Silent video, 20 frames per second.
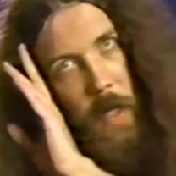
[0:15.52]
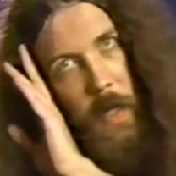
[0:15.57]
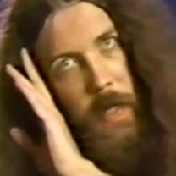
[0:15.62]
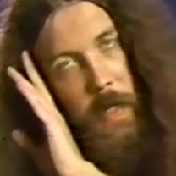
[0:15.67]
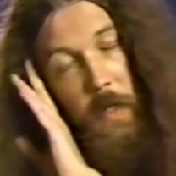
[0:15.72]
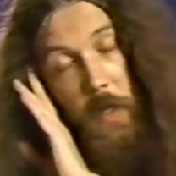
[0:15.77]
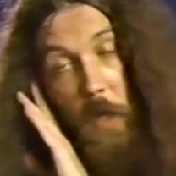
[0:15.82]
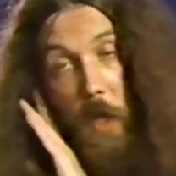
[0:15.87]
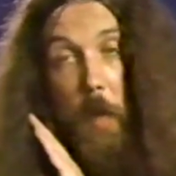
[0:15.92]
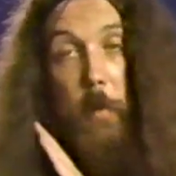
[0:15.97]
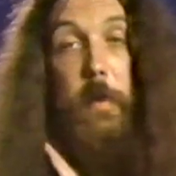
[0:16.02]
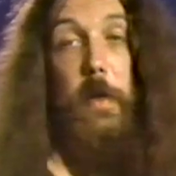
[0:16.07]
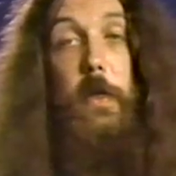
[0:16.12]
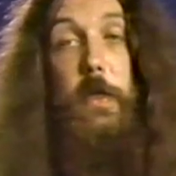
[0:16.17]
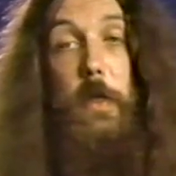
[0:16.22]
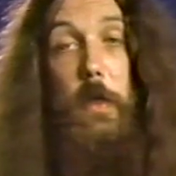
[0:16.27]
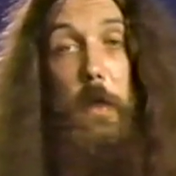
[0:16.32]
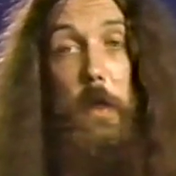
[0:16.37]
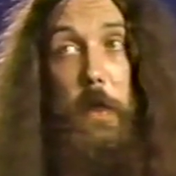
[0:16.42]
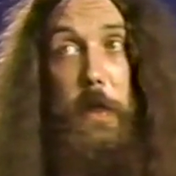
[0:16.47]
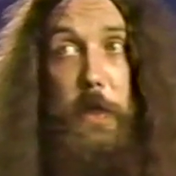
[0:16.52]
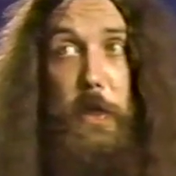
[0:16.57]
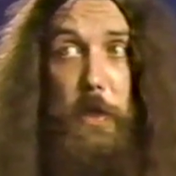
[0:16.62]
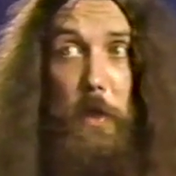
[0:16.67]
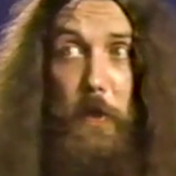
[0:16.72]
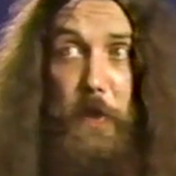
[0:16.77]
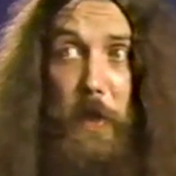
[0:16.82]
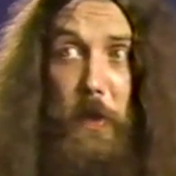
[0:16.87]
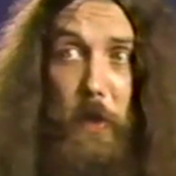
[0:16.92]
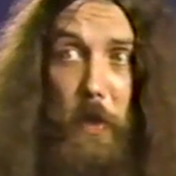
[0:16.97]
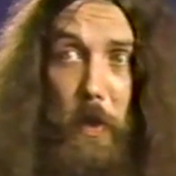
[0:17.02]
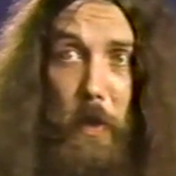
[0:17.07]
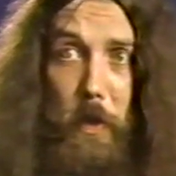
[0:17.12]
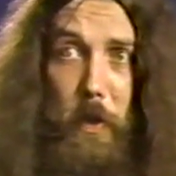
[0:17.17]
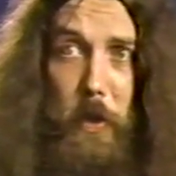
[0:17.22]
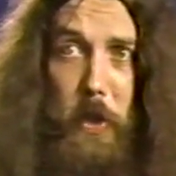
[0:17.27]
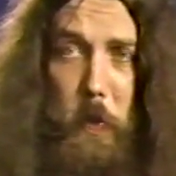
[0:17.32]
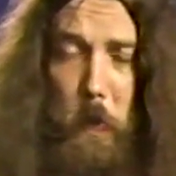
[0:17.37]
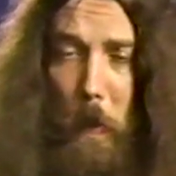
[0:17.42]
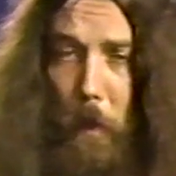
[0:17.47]
in comics at least, I think that
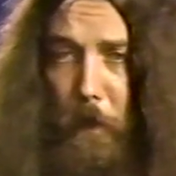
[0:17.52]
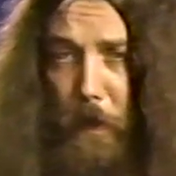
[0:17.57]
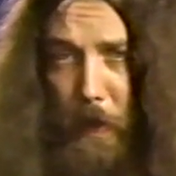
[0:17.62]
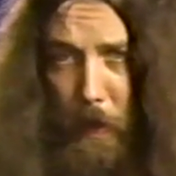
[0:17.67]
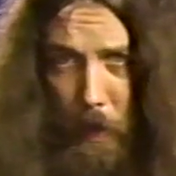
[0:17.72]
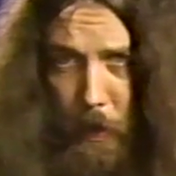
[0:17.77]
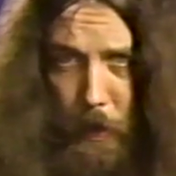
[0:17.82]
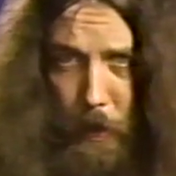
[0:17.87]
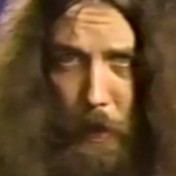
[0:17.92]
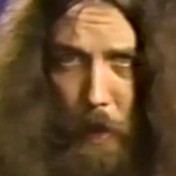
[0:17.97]
Swamp Thing is